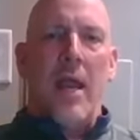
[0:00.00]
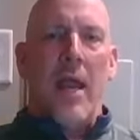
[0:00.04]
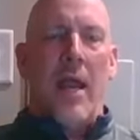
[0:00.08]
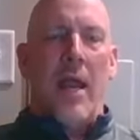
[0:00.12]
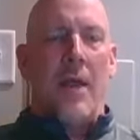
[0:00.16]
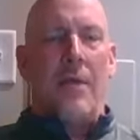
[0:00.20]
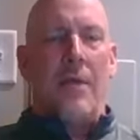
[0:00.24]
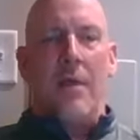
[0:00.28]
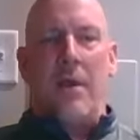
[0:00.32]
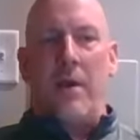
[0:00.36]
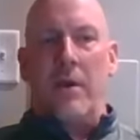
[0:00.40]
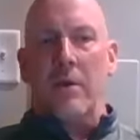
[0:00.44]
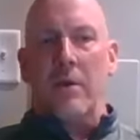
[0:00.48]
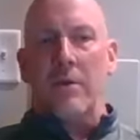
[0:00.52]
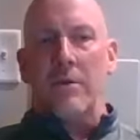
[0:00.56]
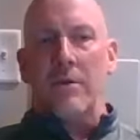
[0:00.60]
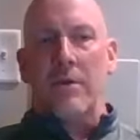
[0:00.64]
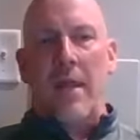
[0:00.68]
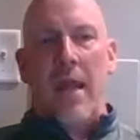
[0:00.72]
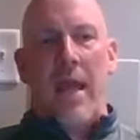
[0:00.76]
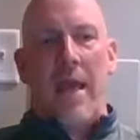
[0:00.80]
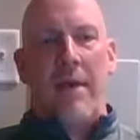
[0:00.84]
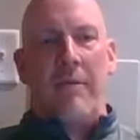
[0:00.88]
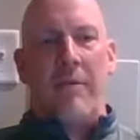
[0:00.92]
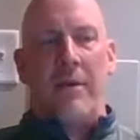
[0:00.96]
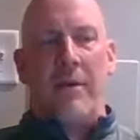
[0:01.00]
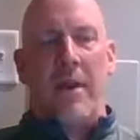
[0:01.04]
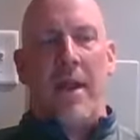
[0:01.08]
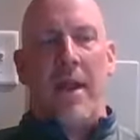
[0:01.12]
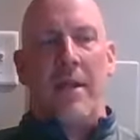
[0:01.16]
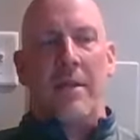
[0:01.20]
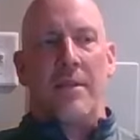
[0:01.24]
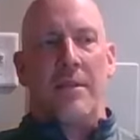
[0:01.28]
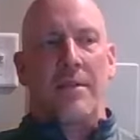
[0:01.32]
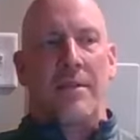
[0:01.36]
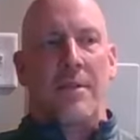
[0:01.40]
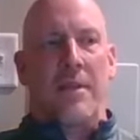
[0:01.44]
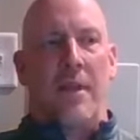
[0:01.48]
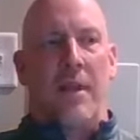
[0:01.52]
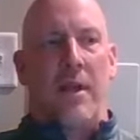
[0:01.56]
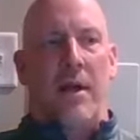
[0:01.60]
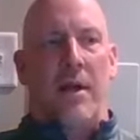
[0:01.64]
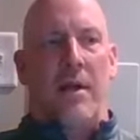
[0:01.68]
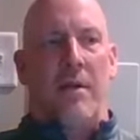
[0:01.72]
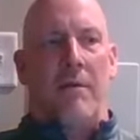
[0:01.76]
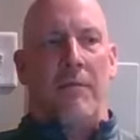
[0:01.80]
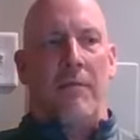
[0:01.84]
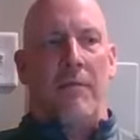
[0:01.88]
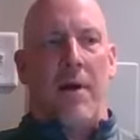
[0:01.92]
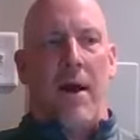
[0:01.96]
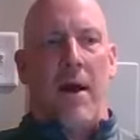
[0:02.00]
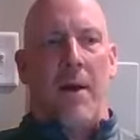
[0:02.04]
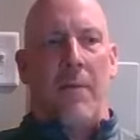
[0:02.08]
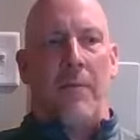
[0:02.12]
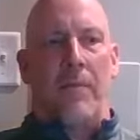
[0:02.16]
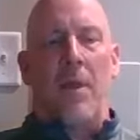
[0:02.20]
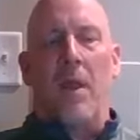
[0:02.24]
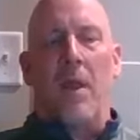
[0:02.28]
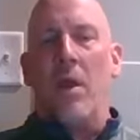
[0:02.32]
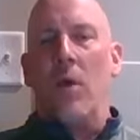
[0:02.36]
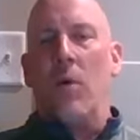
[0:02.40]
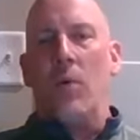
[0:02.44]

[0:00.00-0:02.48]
and there's evidence of um,